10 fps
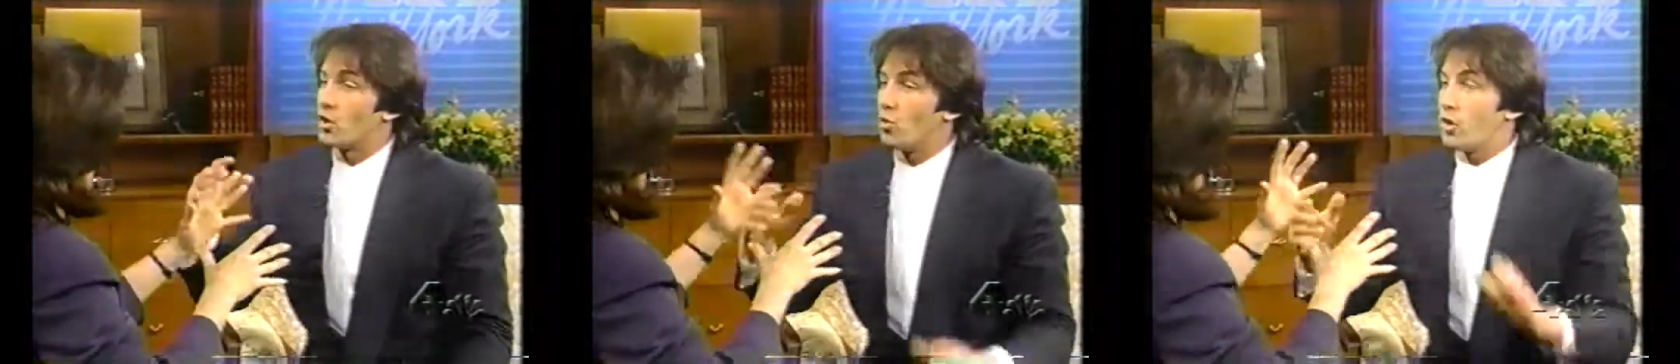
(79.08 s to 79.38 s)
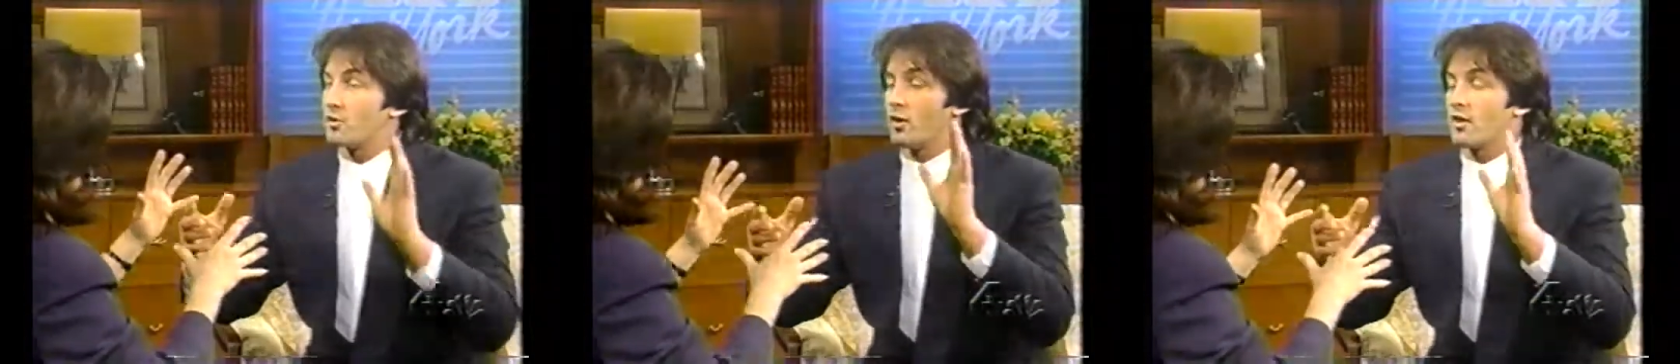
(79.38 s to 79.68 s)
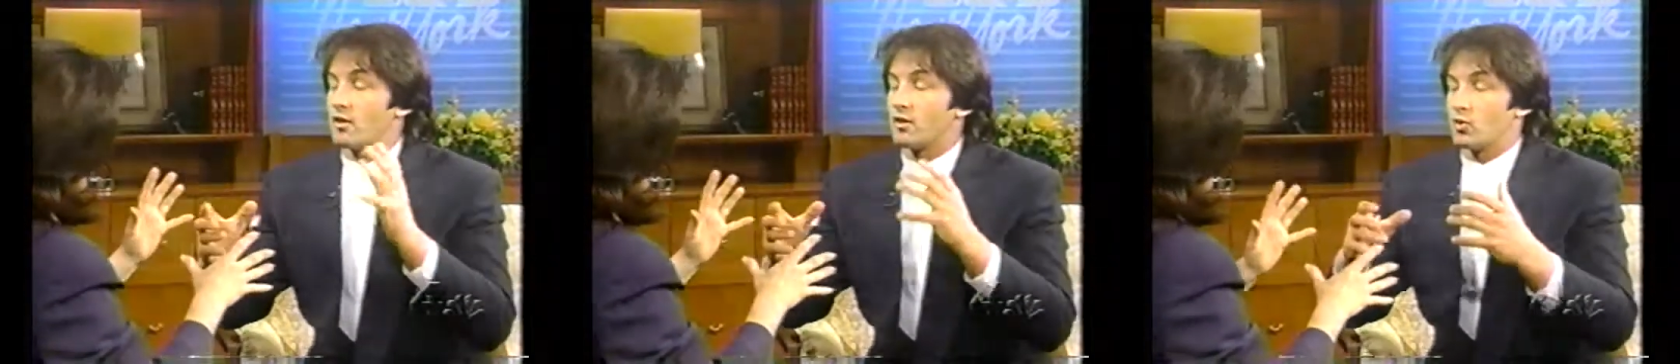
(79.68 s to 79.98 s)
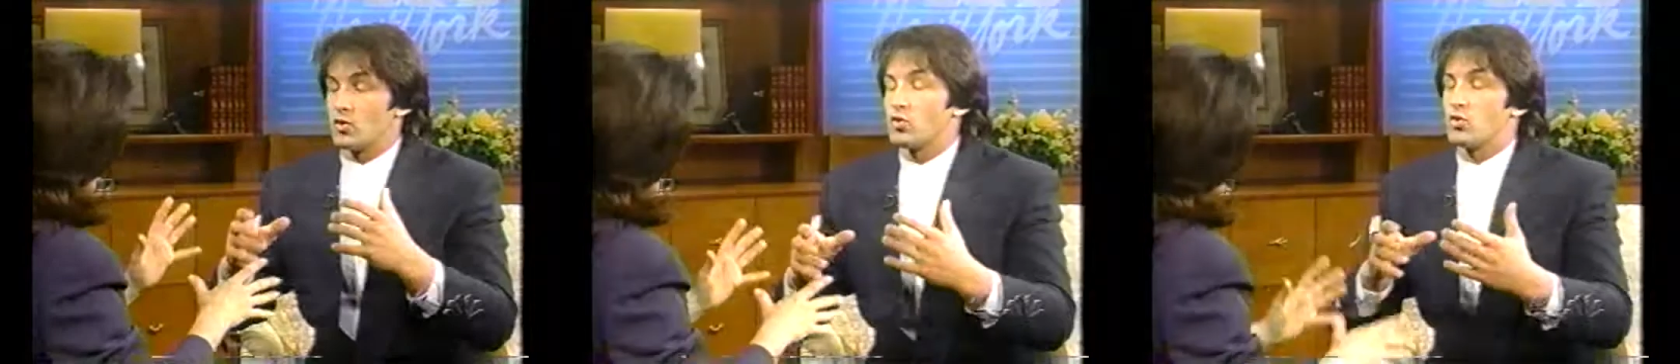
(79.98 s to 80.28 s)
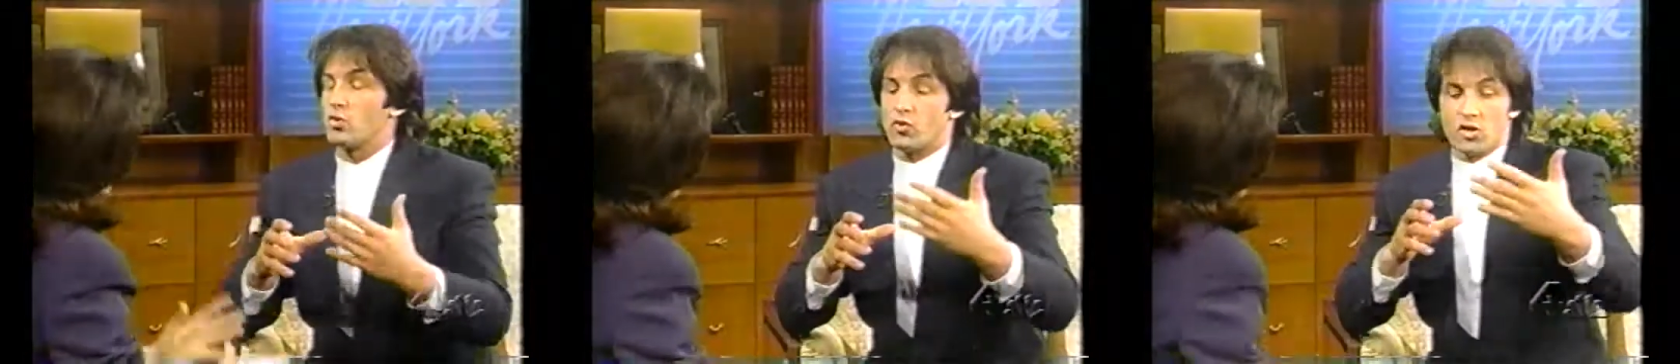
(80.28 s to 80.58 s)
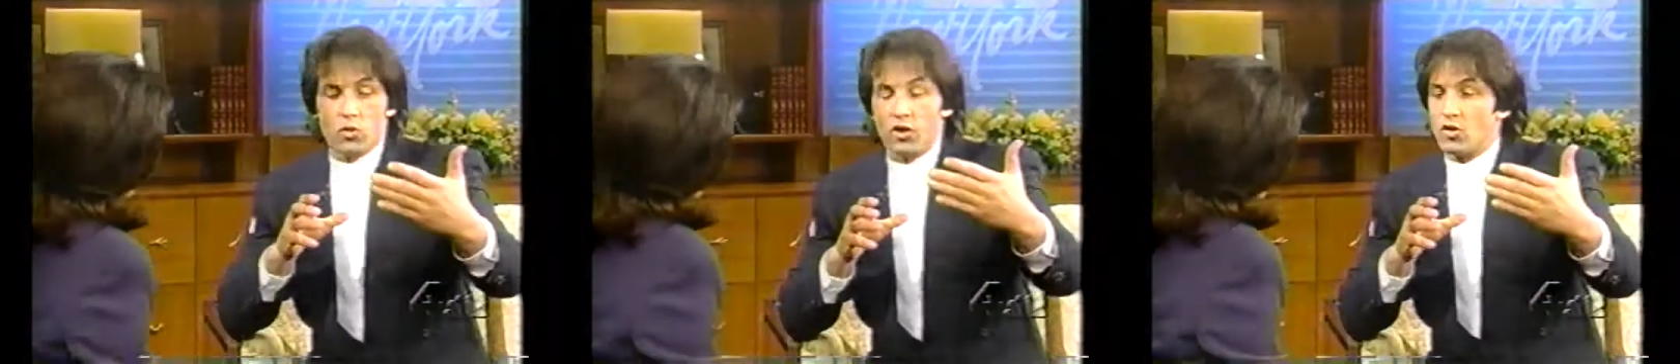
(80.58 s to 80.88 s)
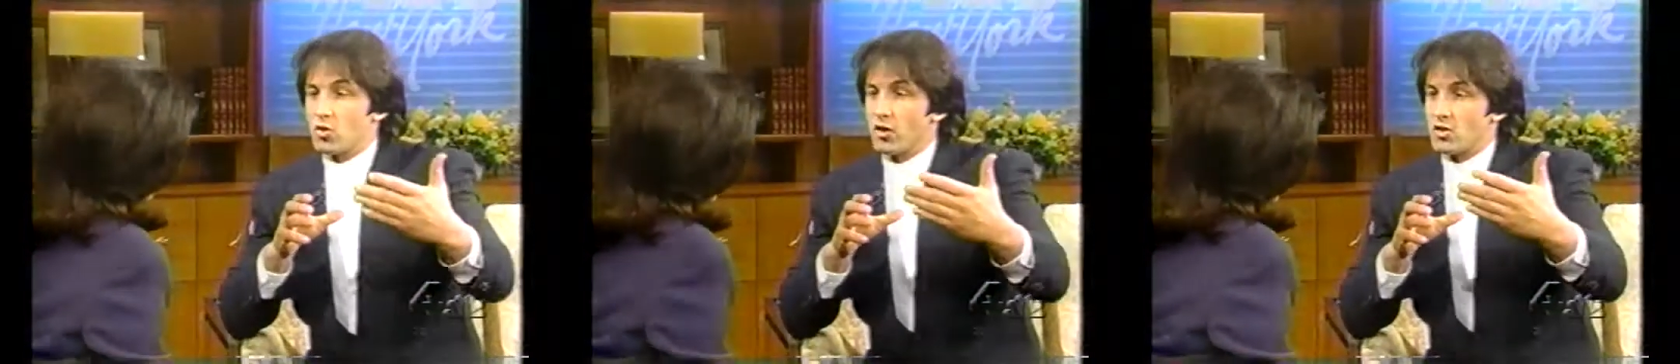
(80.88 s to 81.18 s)
Well, you don't want the man to leave. The reason why
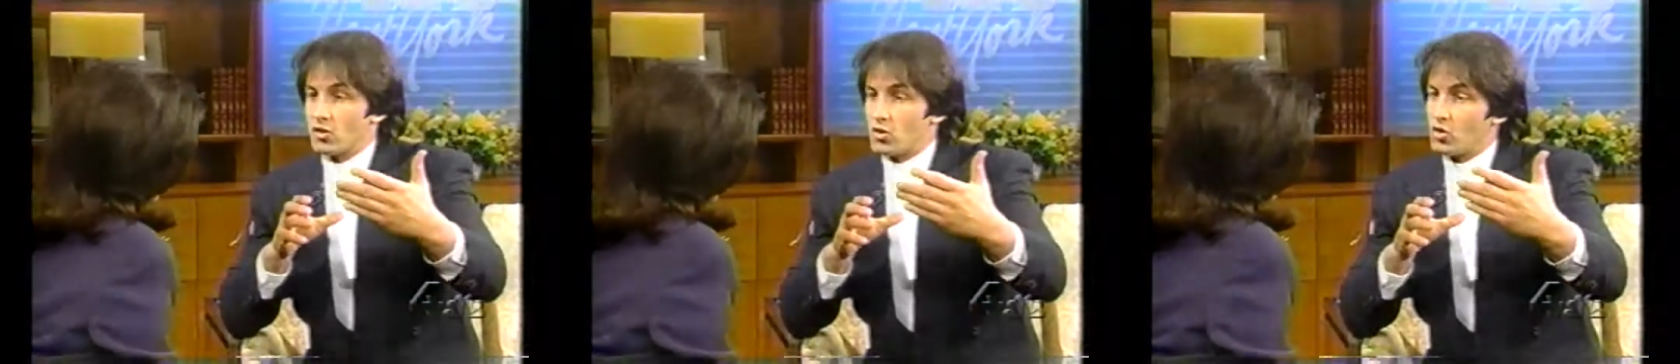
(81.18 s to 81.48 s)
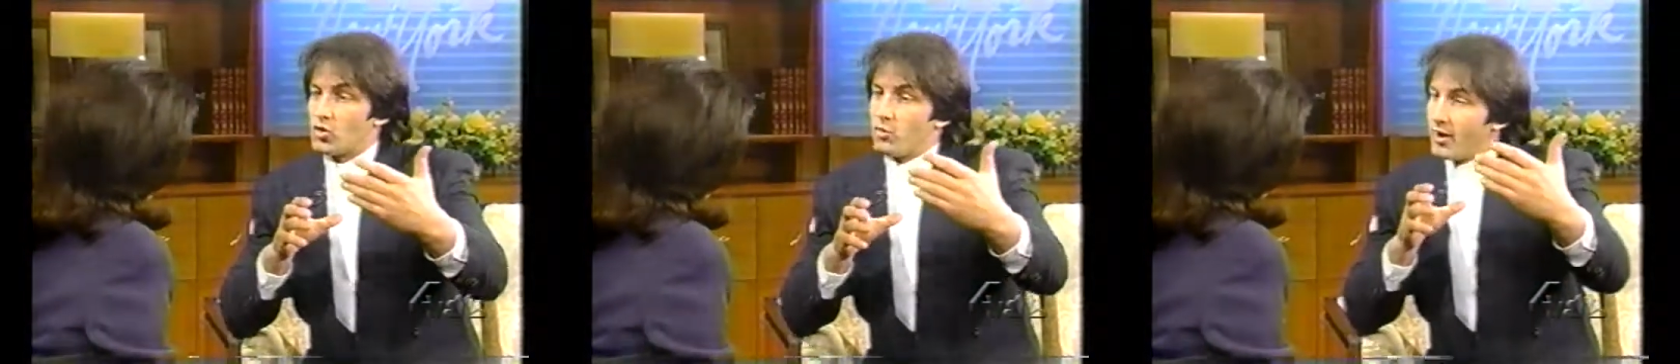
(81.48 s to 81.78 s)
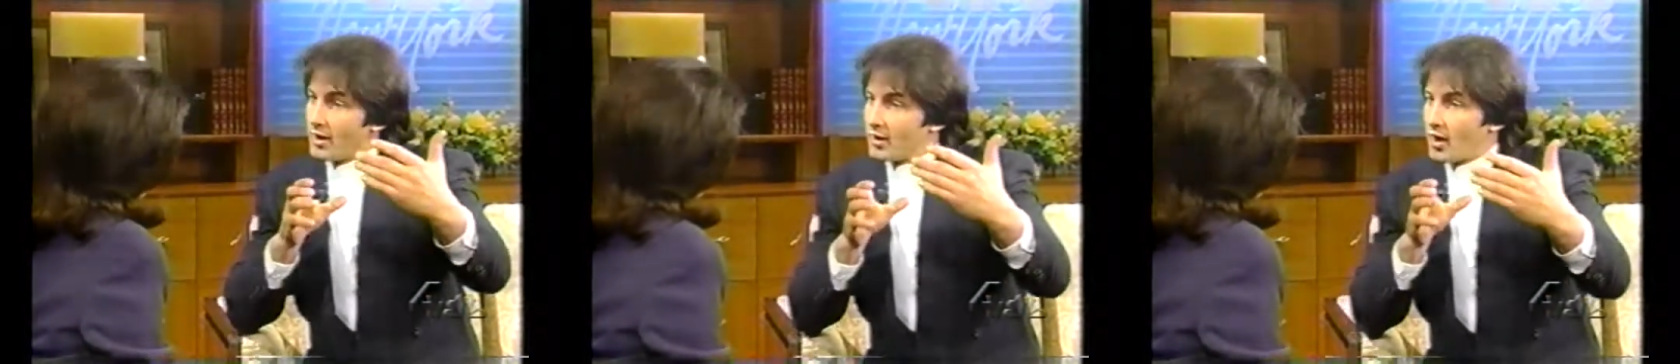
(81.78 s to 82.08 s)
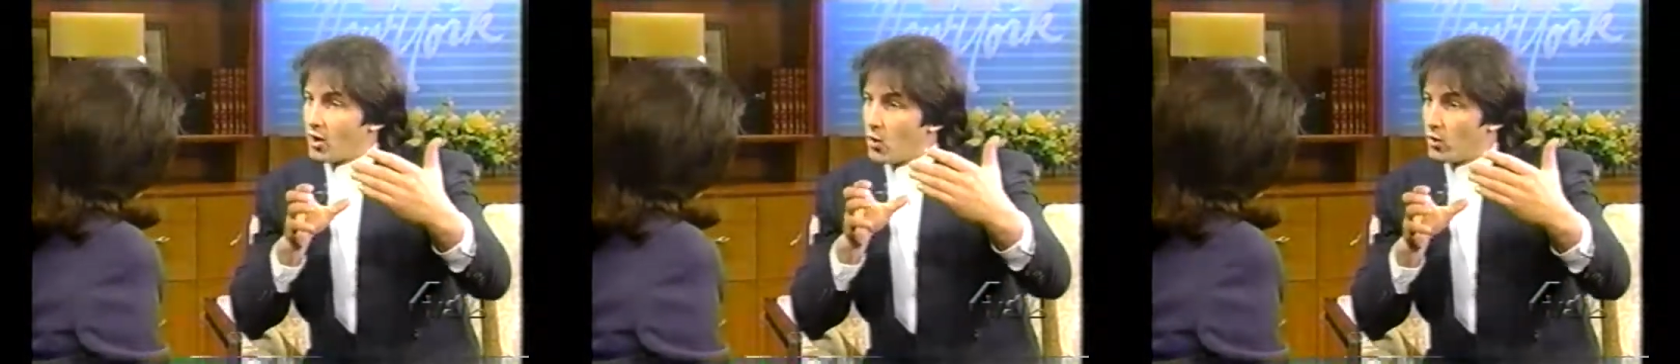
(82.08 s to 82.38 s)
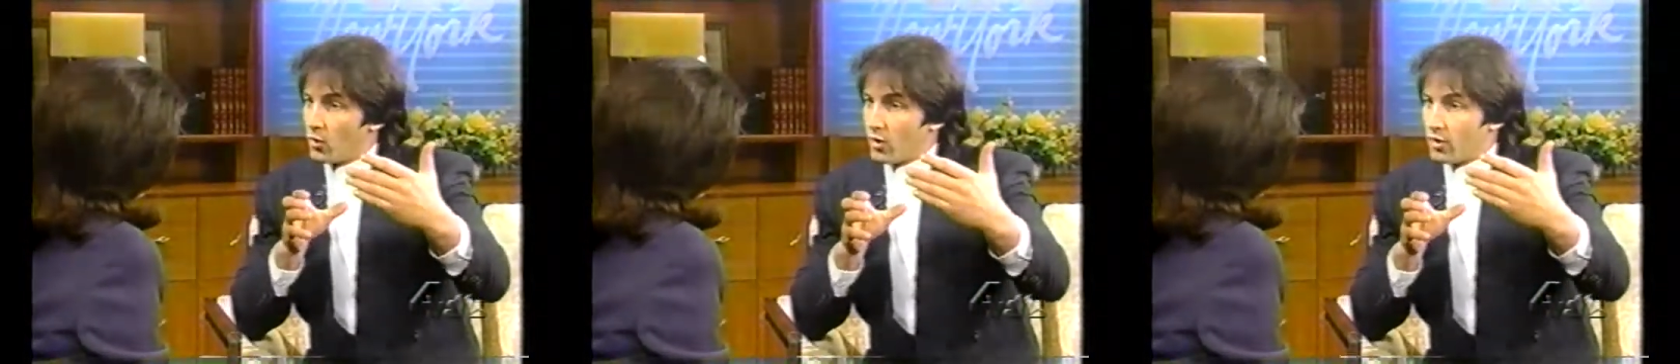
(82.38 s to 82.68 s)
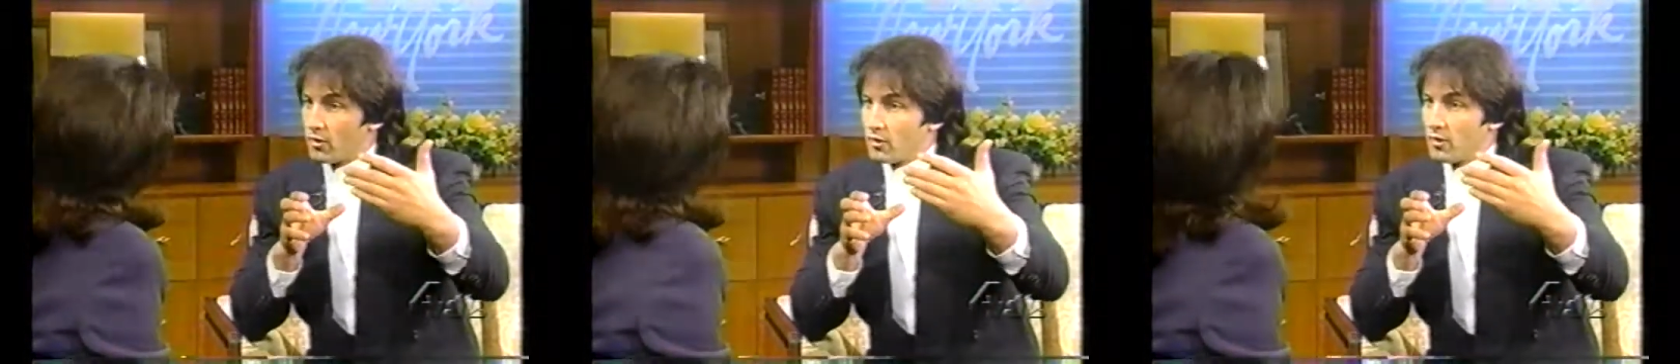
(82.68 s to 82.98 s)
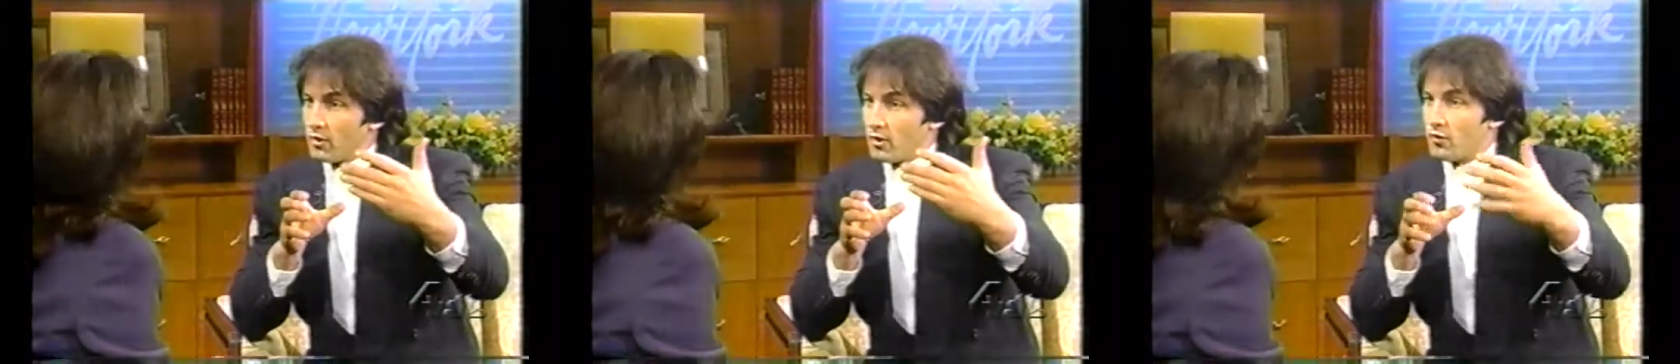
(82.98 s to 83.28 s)
you're doing this is the man cannot go anywhere.
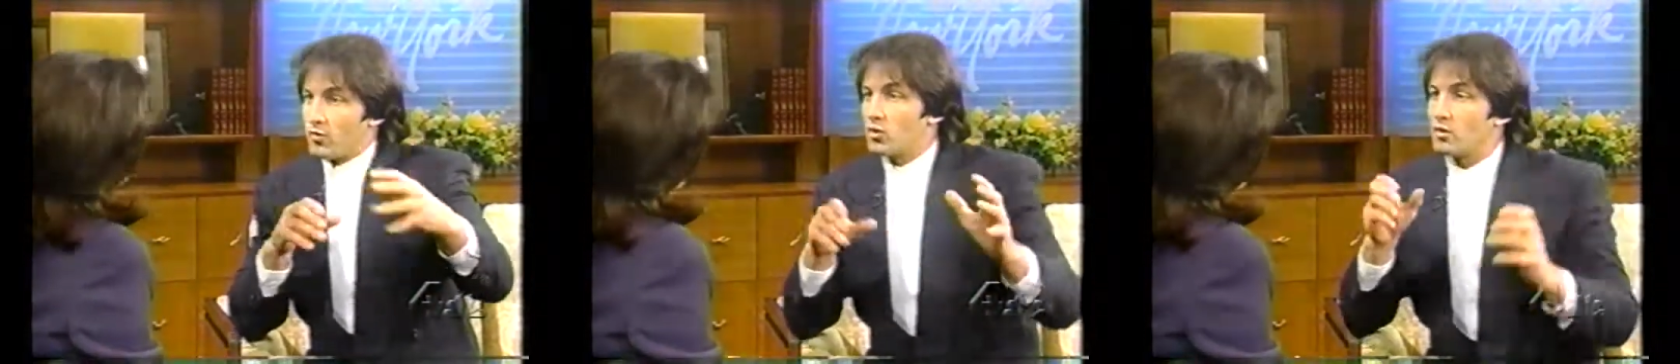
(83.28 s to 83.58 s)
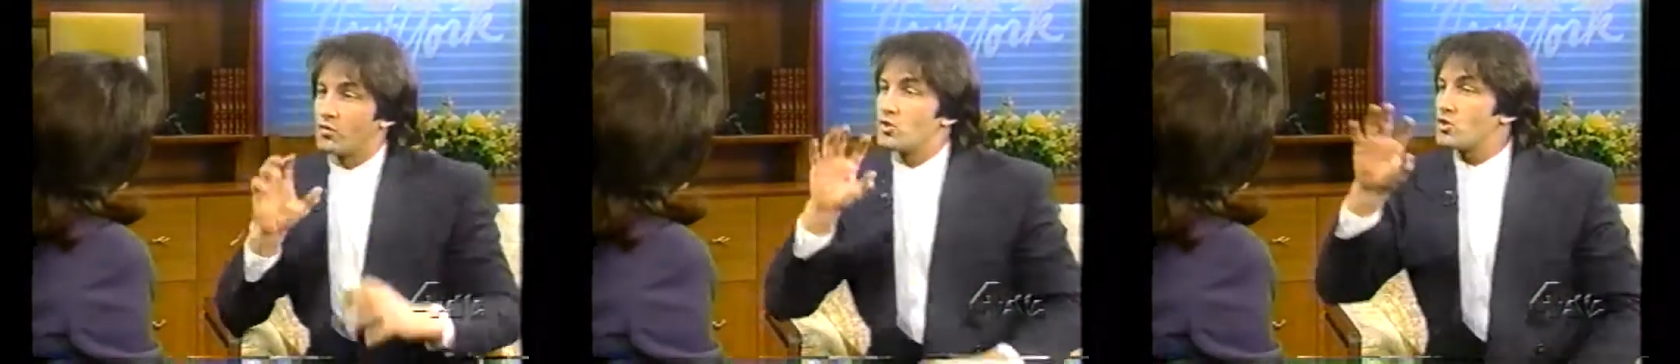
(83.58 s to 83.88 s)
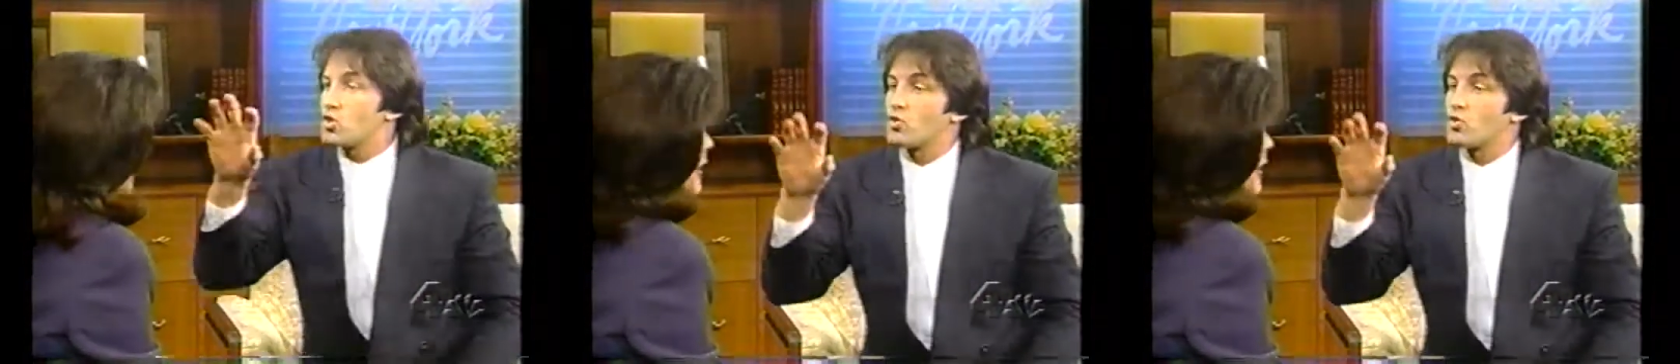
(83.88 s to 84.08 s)
If you just strike,